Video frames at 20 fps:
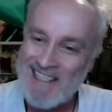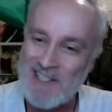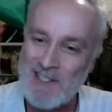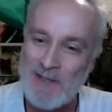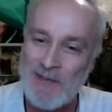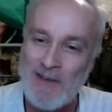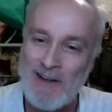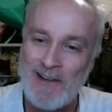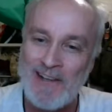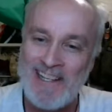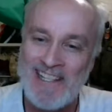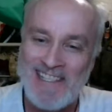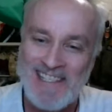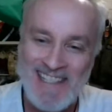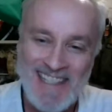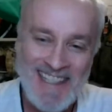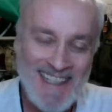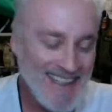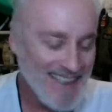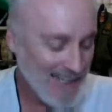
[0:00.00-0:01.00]

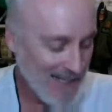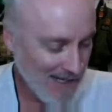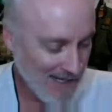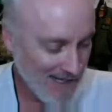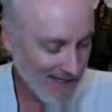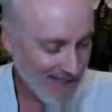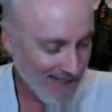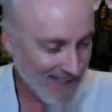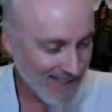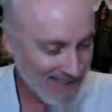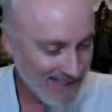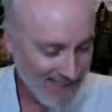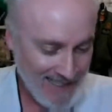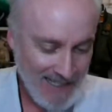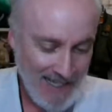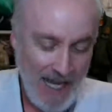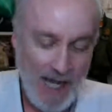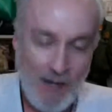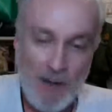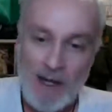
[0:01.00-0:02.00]
Zafarius.
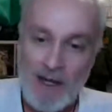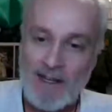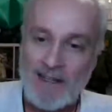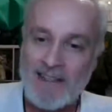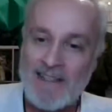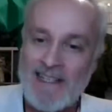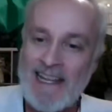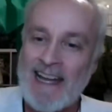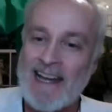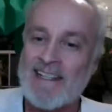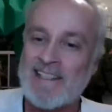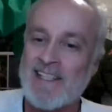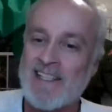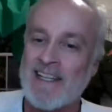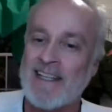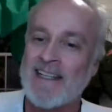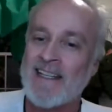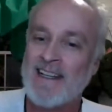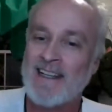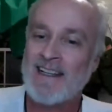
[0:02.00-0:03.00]
Yeah, it's
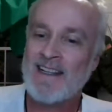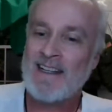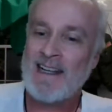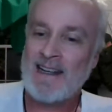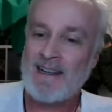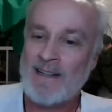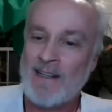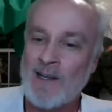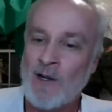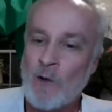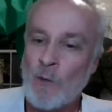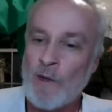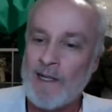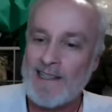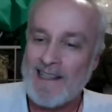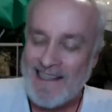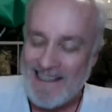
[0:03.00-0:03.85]
a we